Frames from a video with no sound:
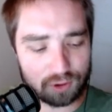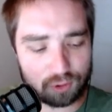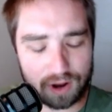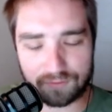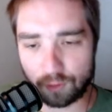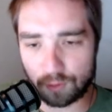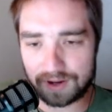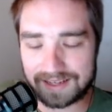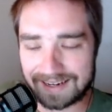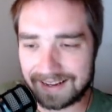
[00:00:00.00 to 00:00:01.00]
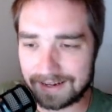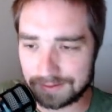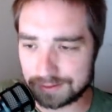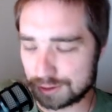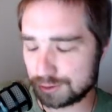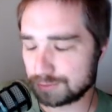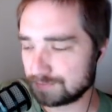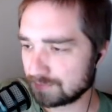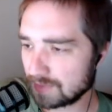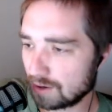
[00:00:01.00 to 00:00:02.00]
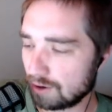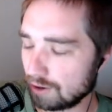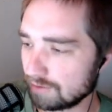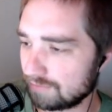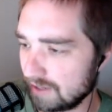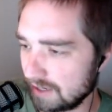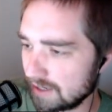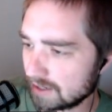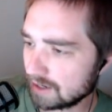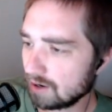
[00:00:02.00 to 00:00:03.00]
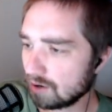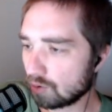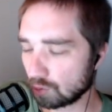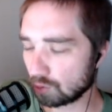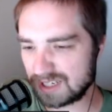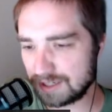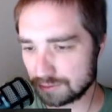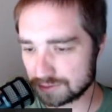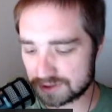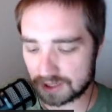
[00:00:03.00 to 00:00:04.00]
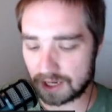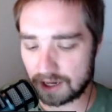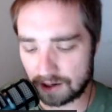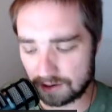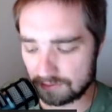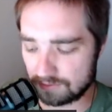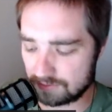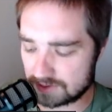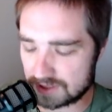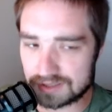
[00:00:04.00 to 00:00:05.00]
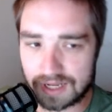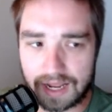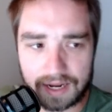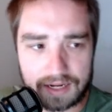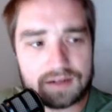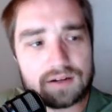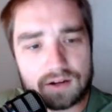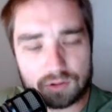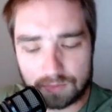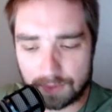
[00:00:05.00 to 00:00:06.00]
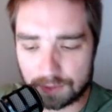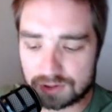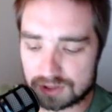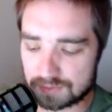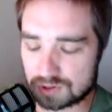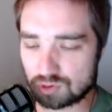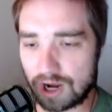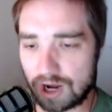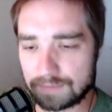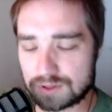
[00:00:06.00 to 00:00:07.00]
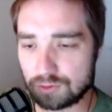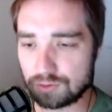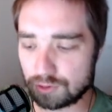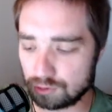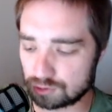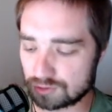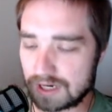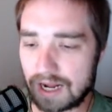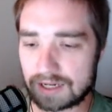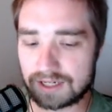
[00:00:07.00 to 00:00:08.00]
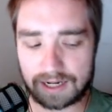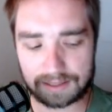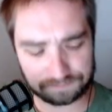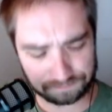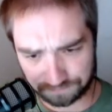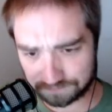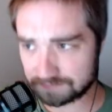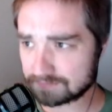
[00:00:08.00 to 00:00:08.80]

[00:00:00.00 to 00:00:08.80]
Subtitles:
Real quick before we get into all of the ordeals of today, remember to subscribe to thehoosier.com.